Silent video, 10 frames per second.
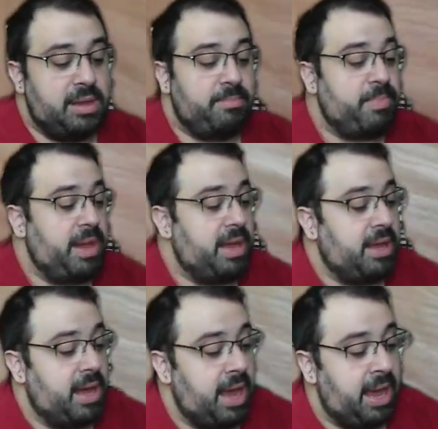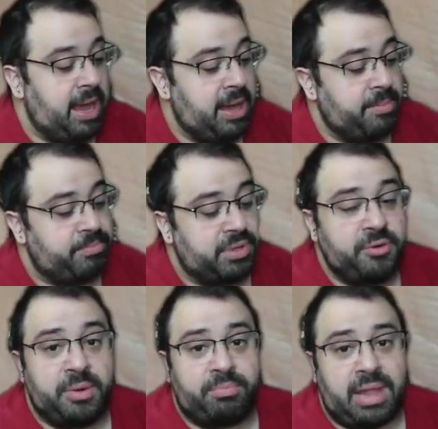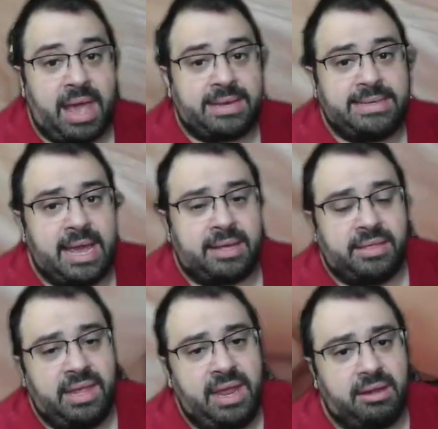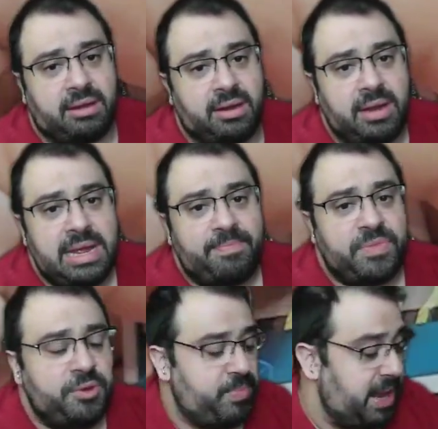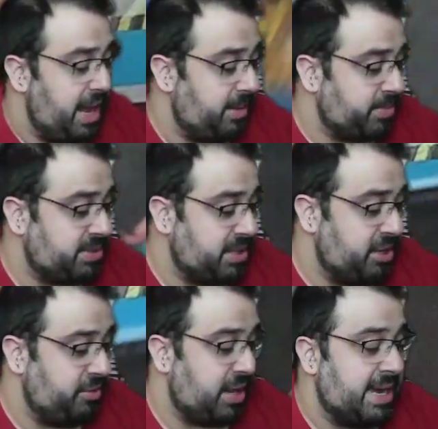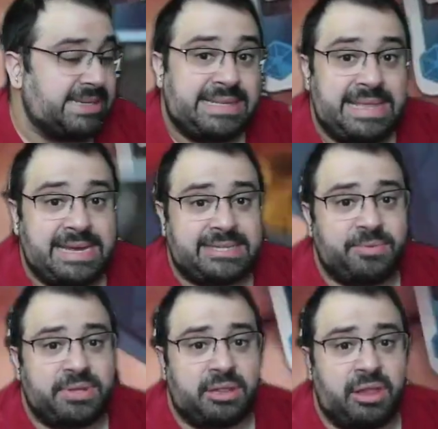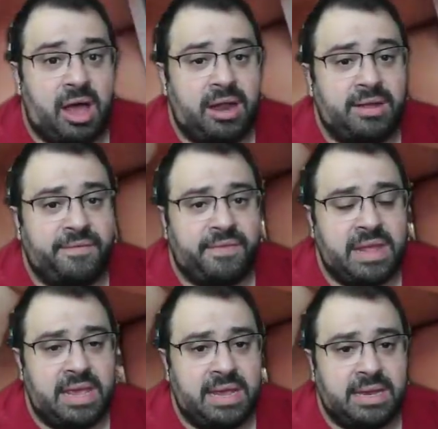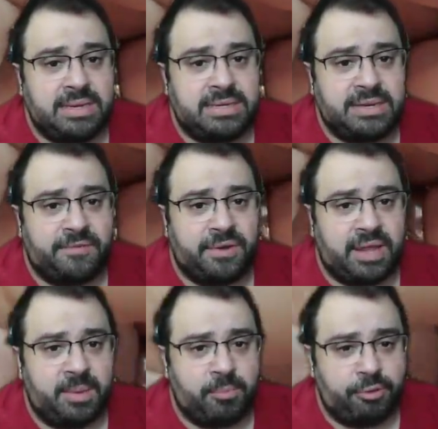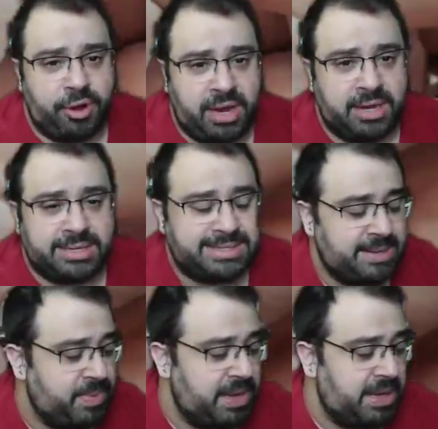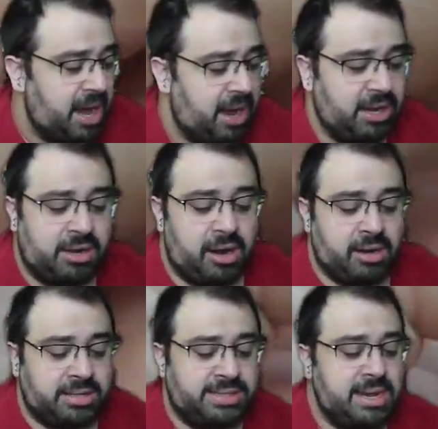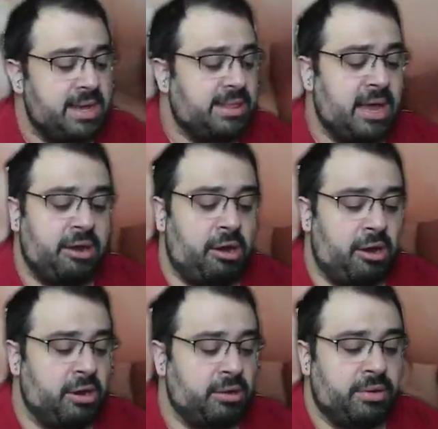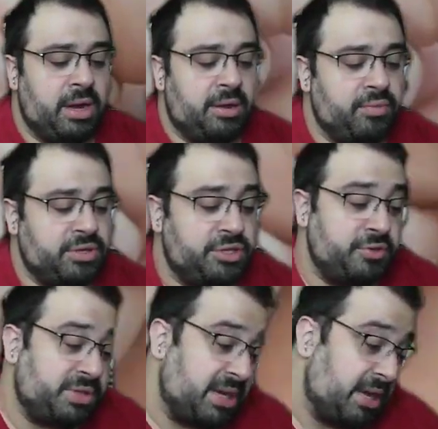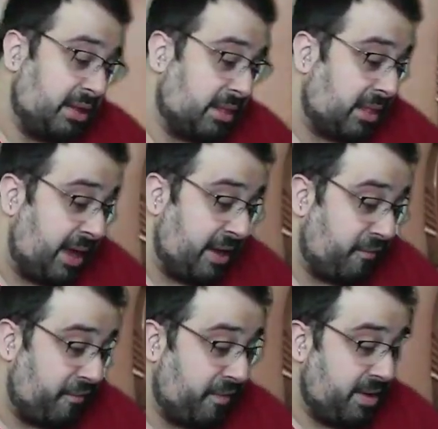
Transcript: being a blue and black deck leader, you'd be able to utilize this with a lot of the different like Marine and CP9 cards that are reducing life.